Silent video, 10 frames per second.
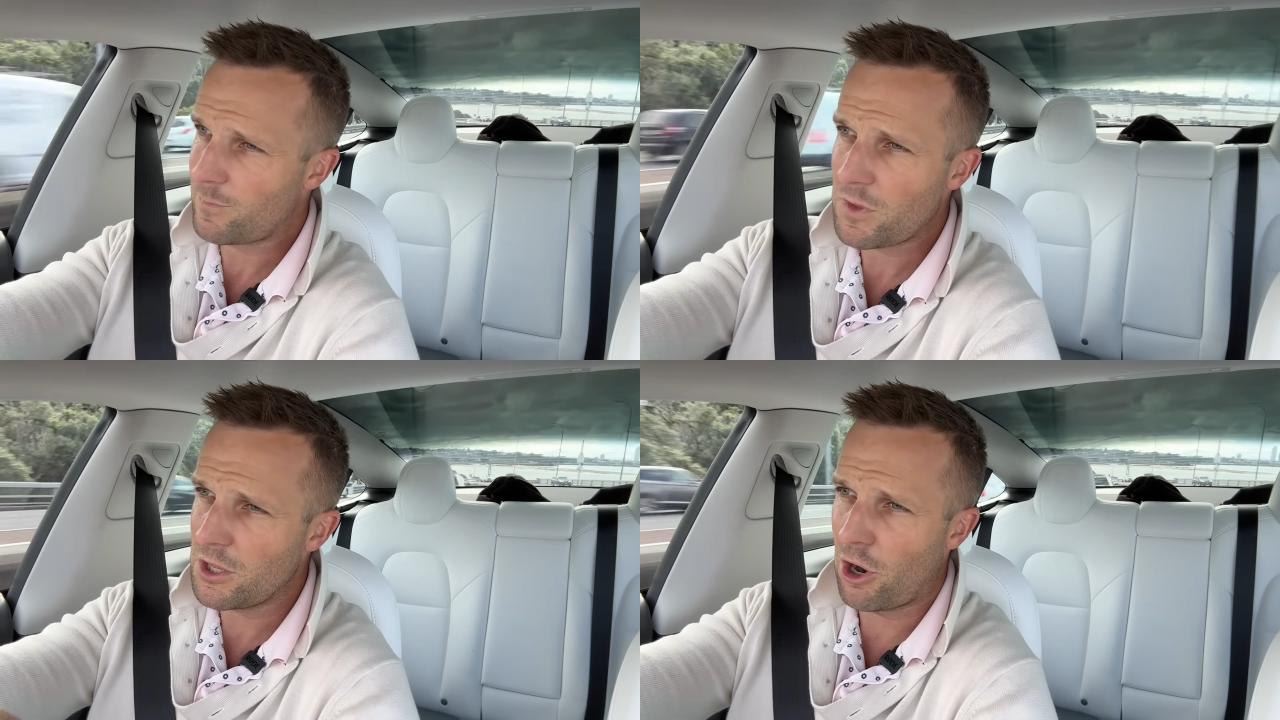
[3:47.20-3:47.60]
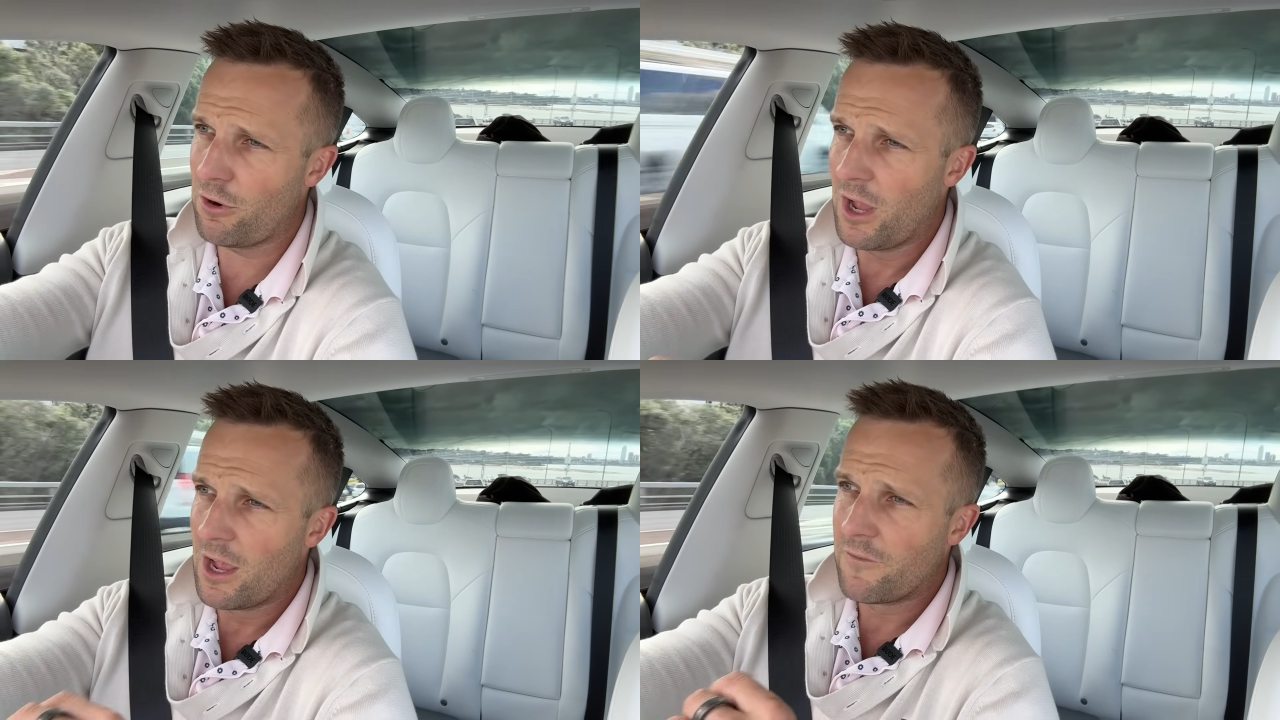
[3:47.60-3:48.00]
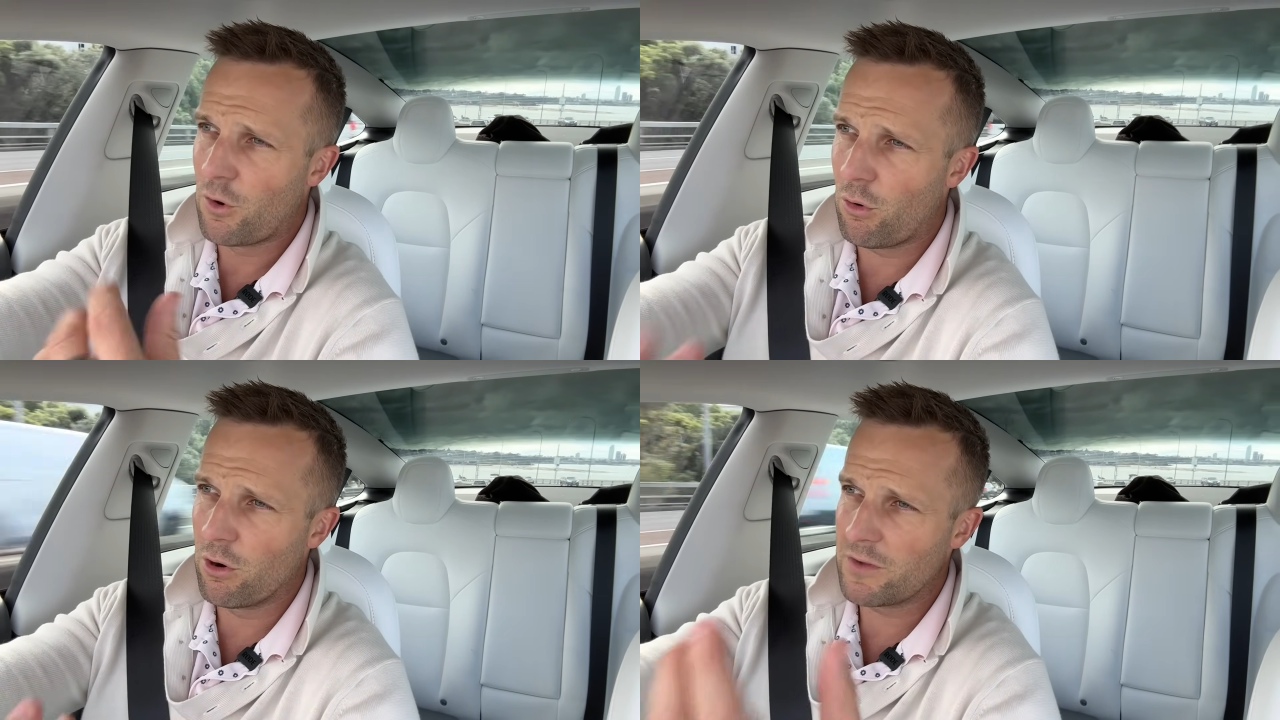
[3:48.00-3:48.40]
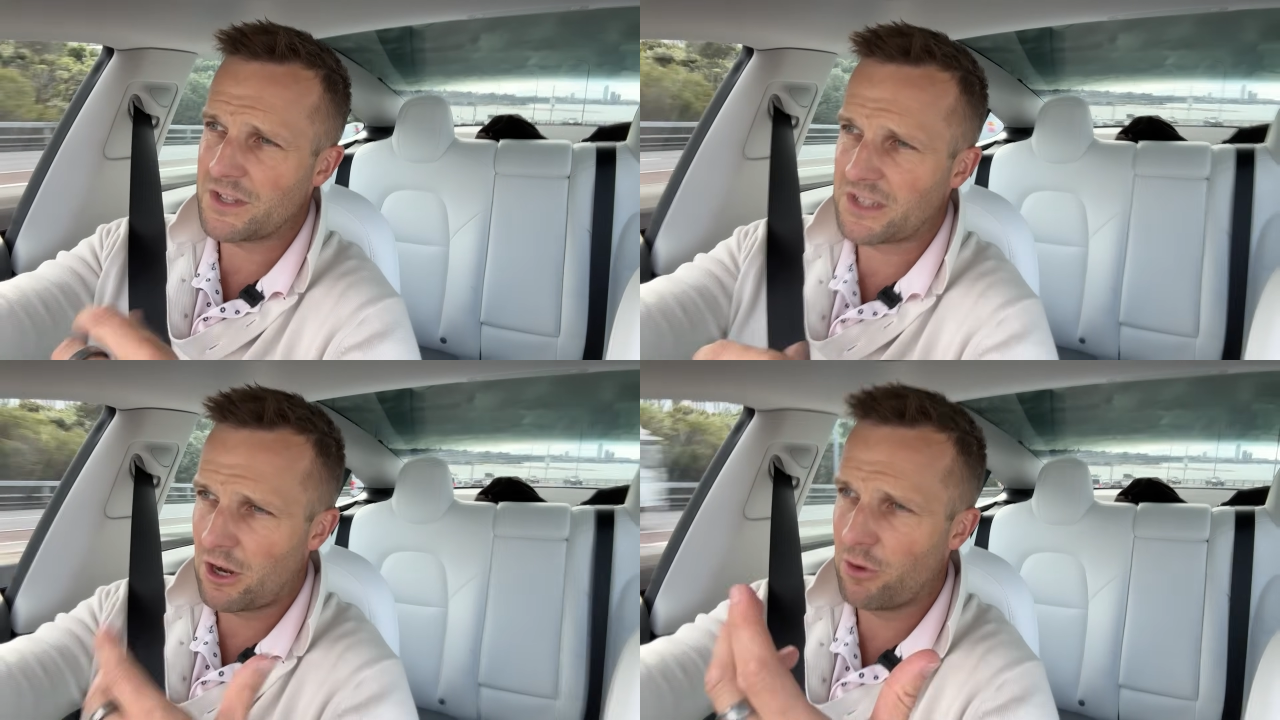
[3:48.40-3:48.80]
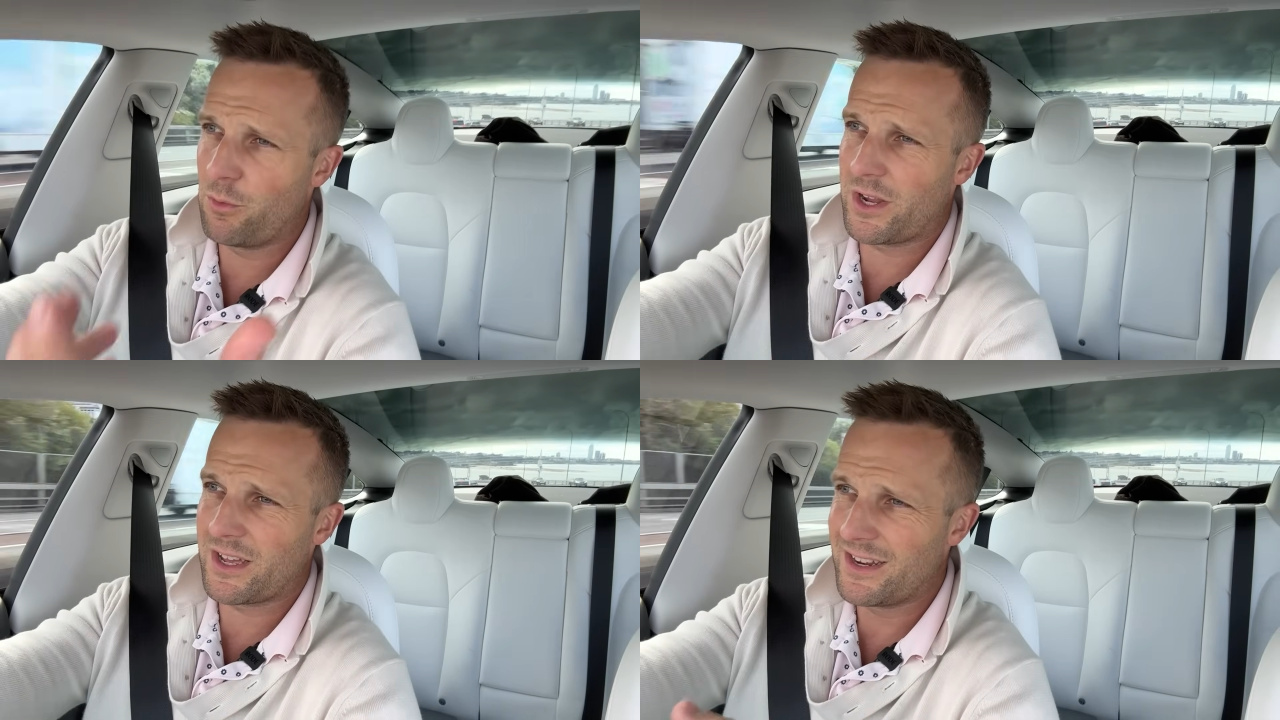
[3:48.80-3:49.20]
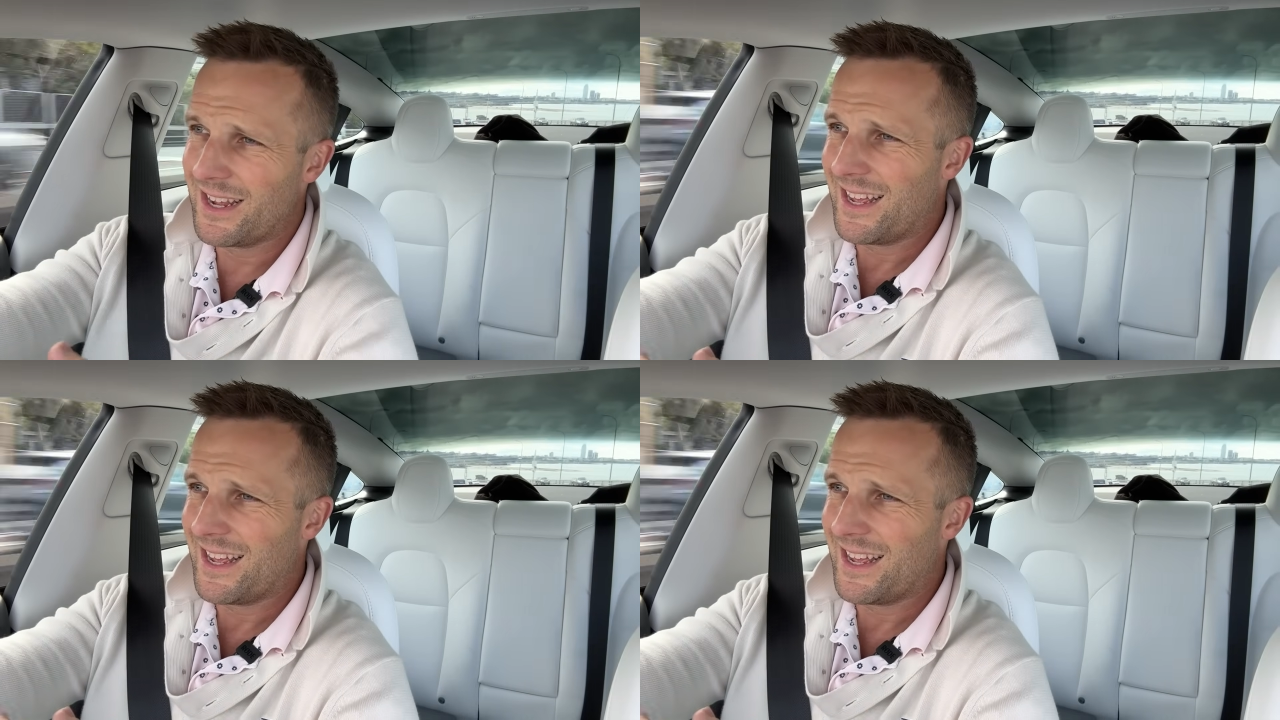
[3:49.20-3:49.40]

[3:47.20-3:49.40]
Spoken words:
for all of us, I know we can